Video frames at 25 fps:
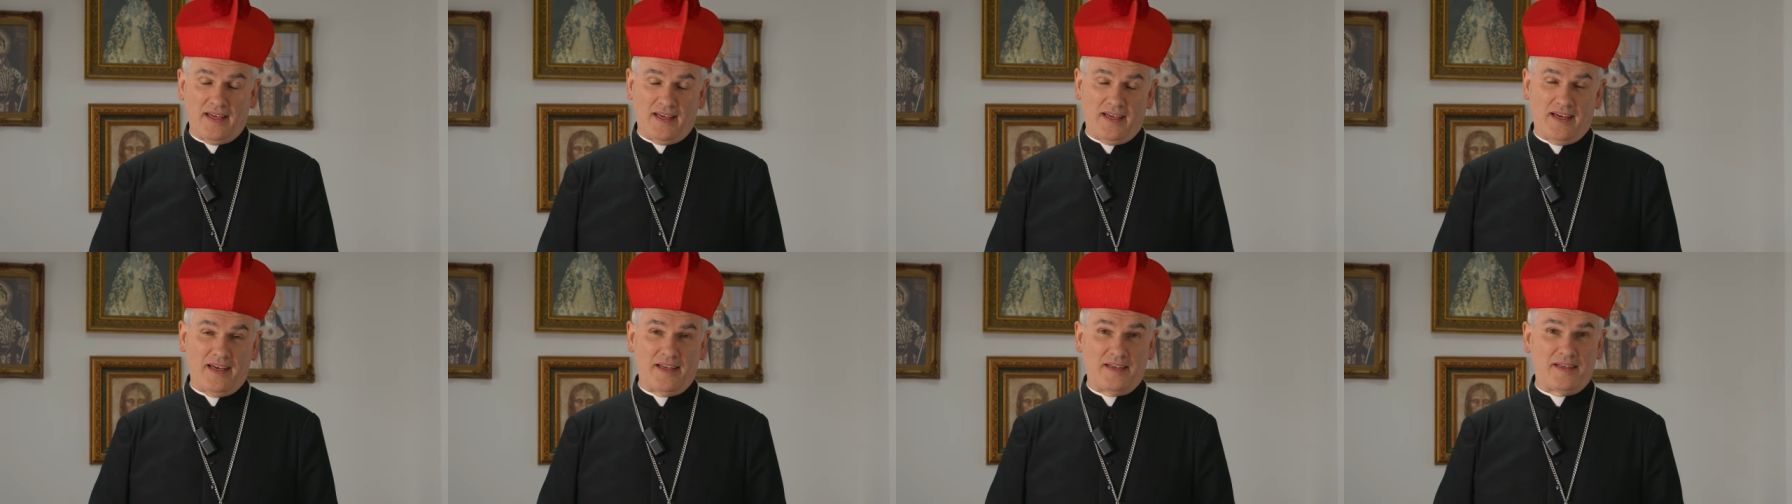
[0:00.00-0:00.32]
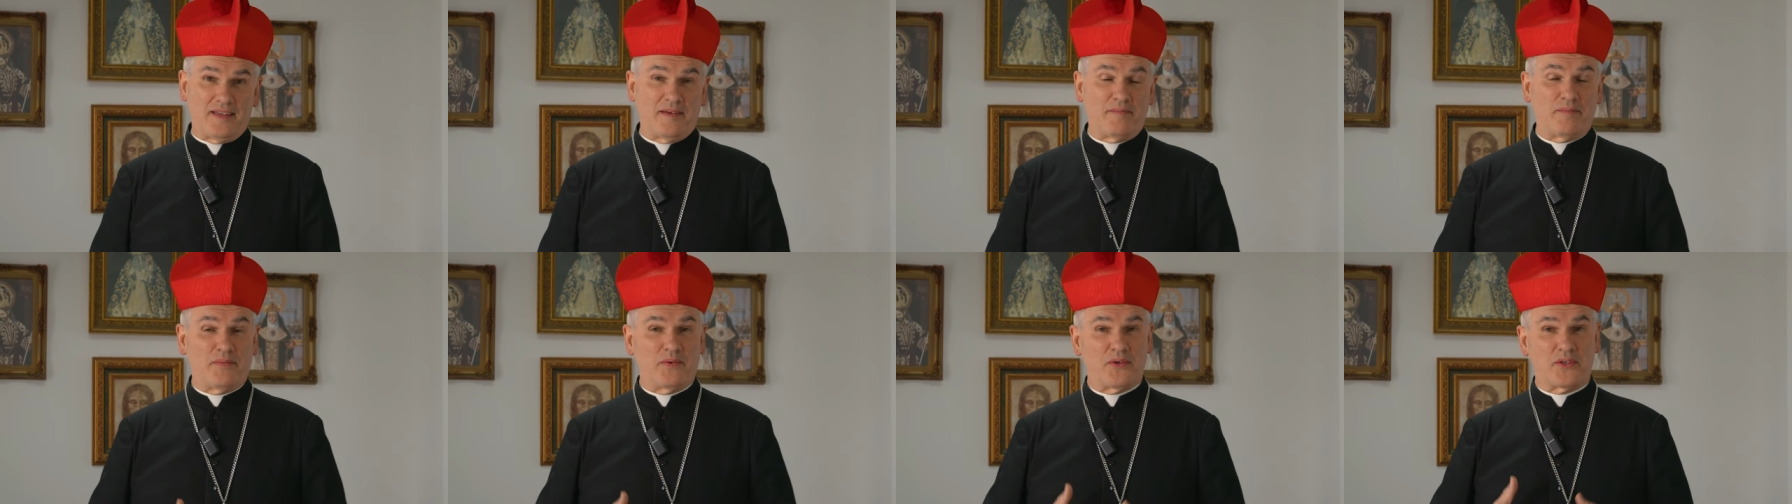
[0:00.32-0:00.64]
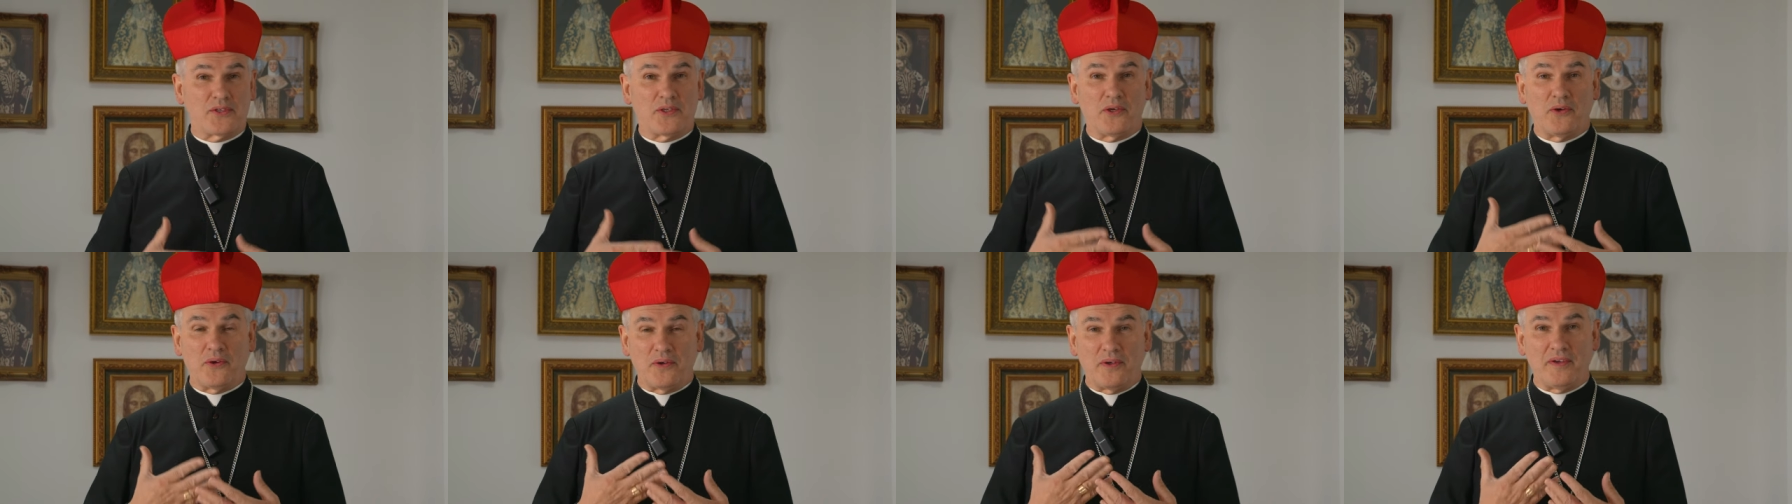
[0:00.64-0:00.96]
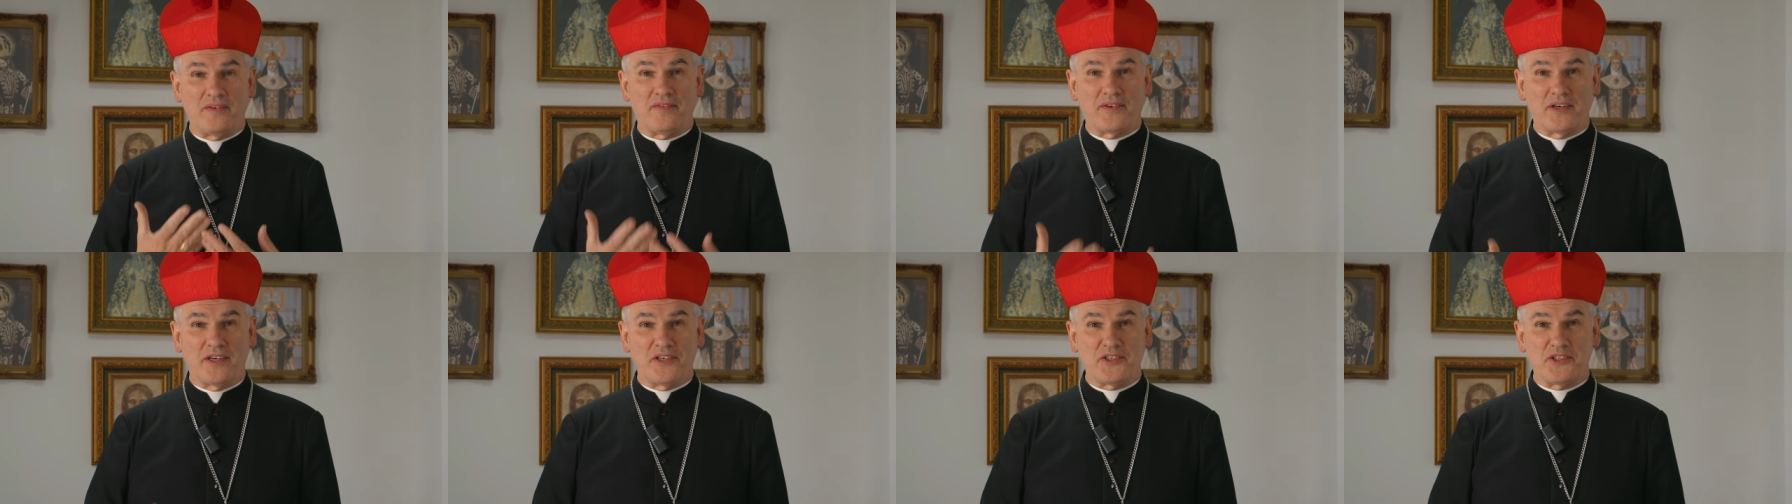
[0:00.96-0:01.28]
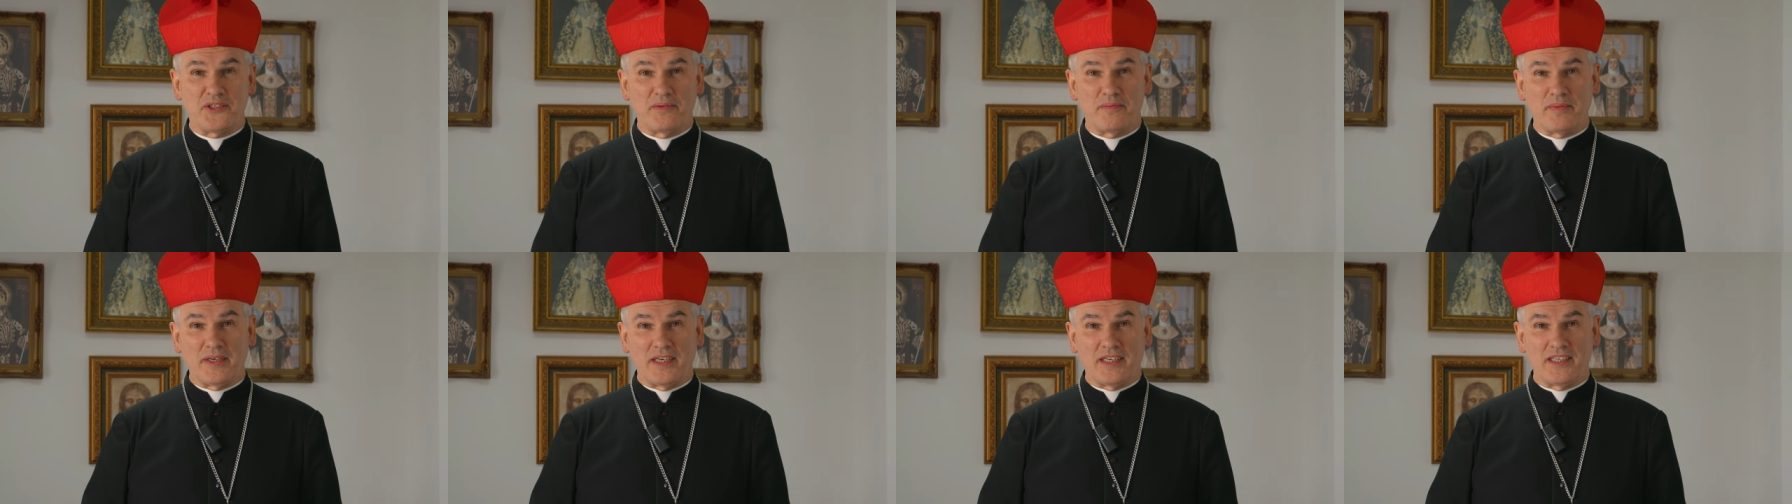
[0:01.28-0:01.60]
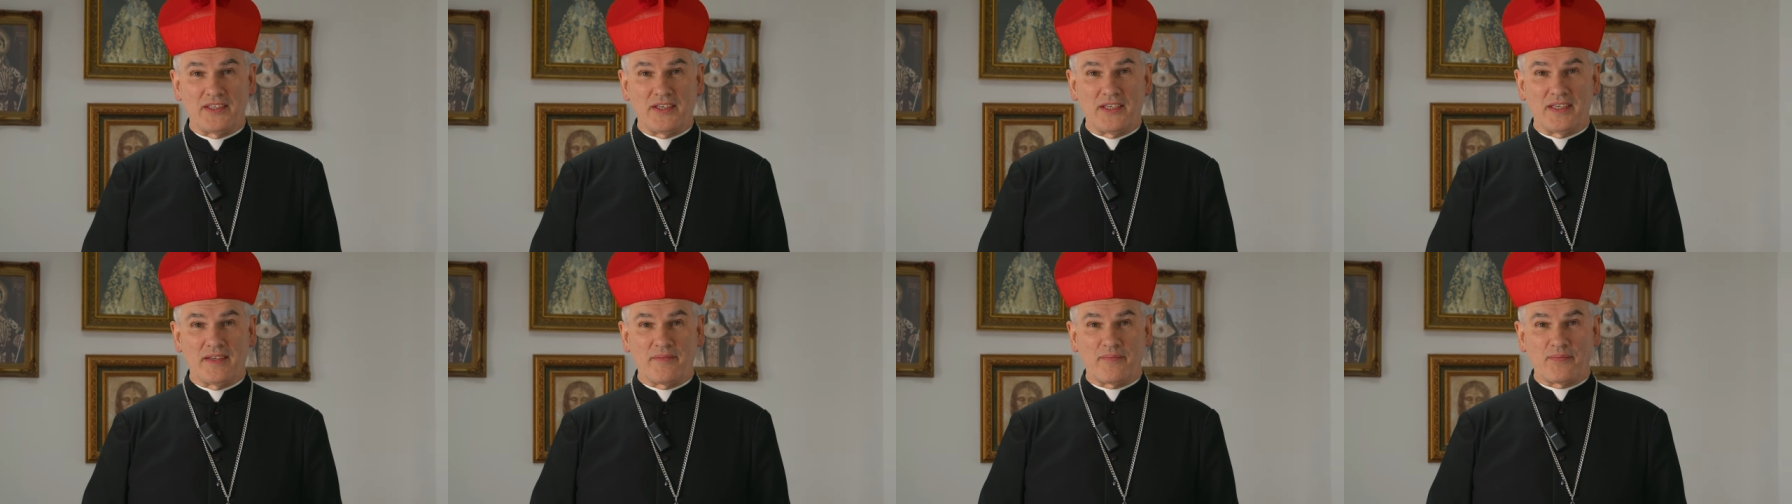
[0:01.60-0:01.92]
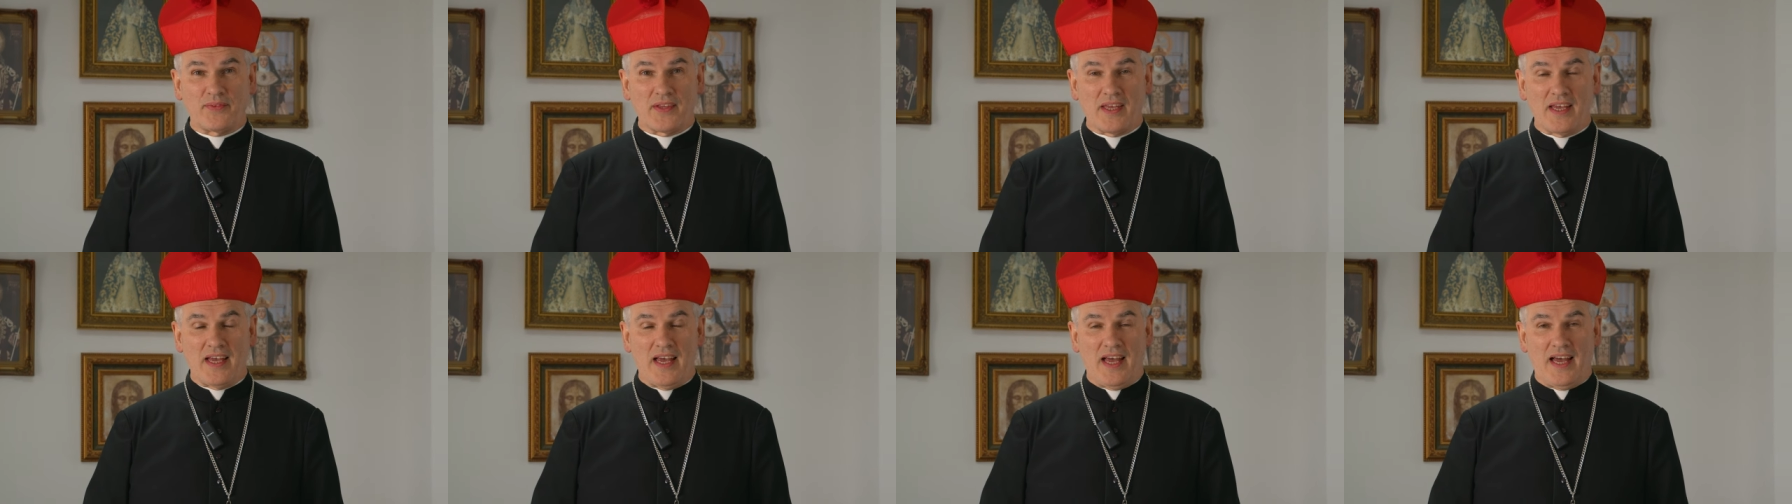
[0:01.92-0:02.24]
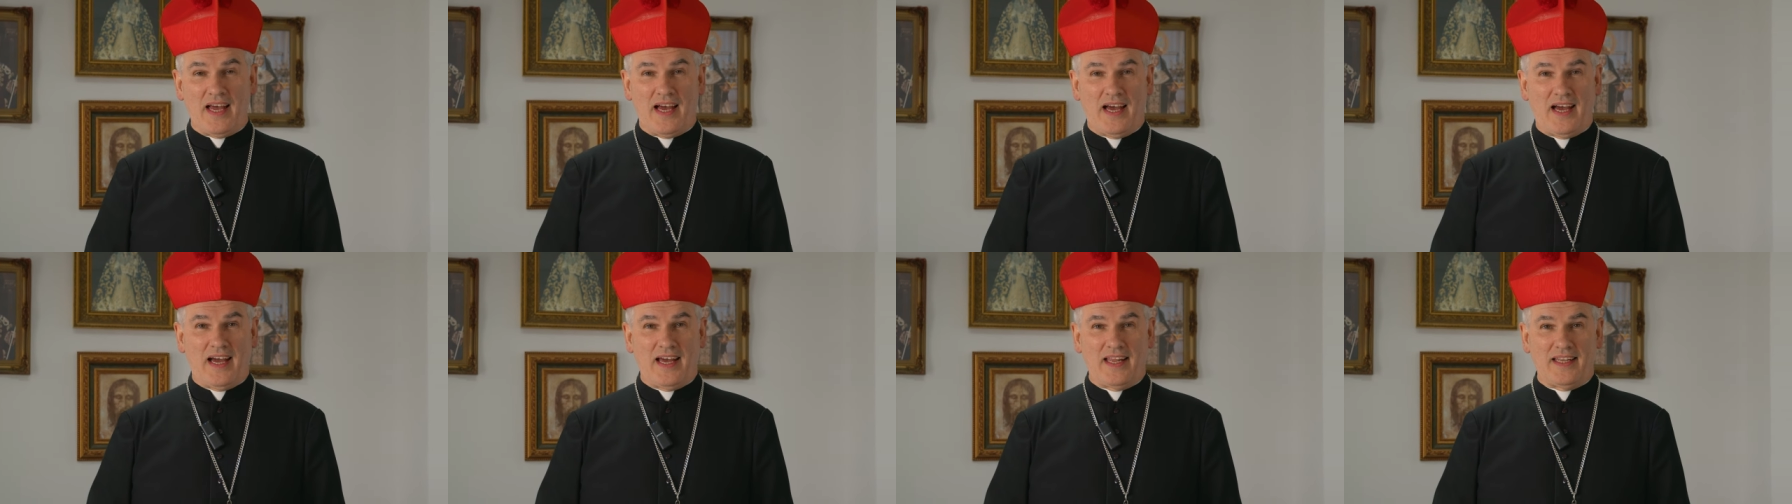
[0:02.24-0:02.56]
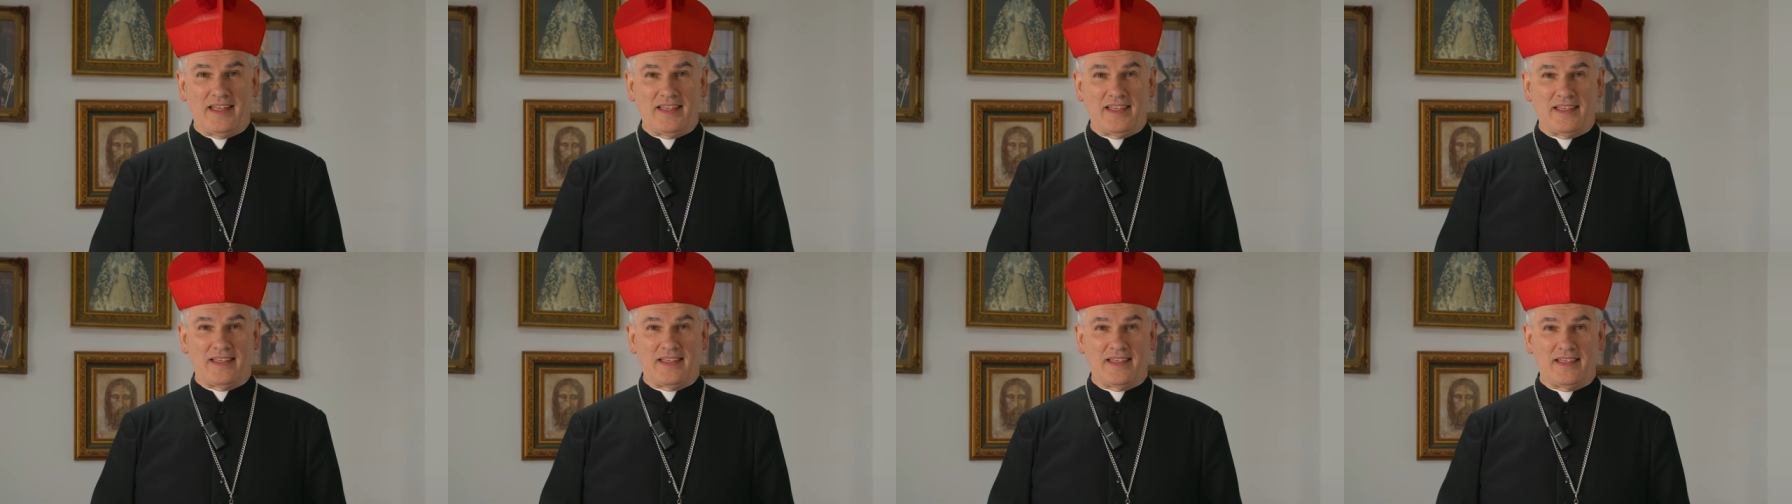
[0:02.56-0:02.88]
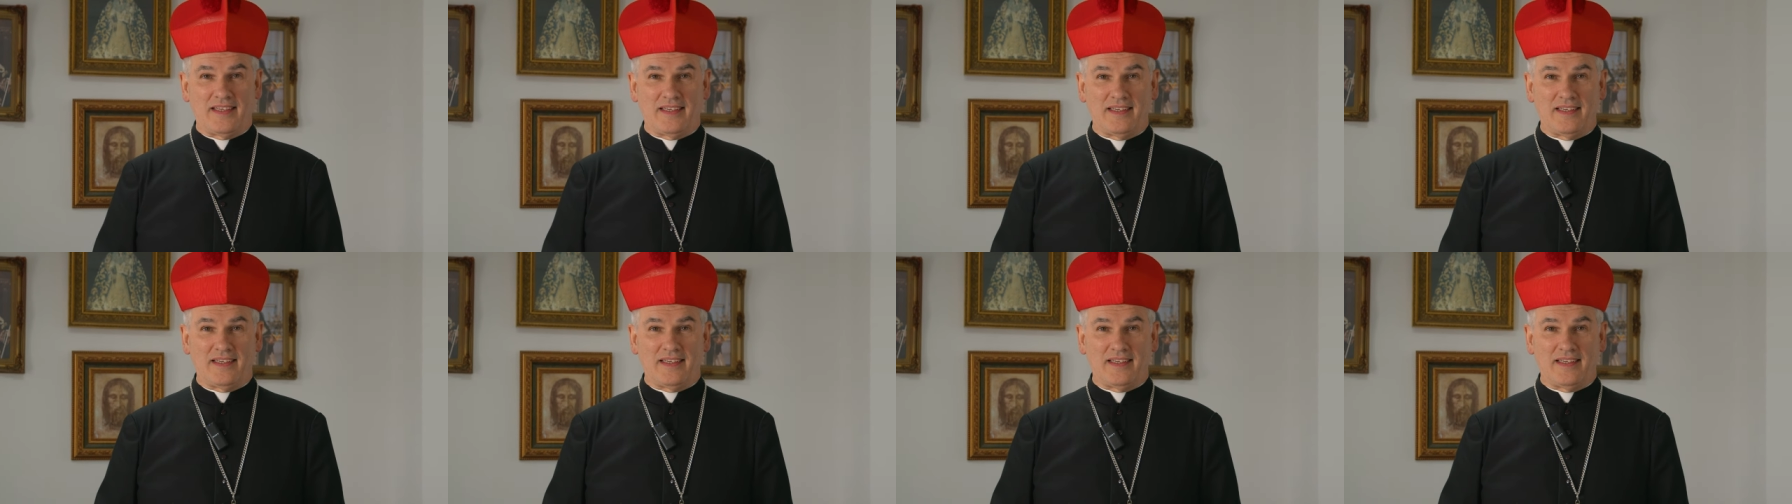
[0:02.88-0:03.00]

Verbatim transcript: and the Most Holy Virgin Mary and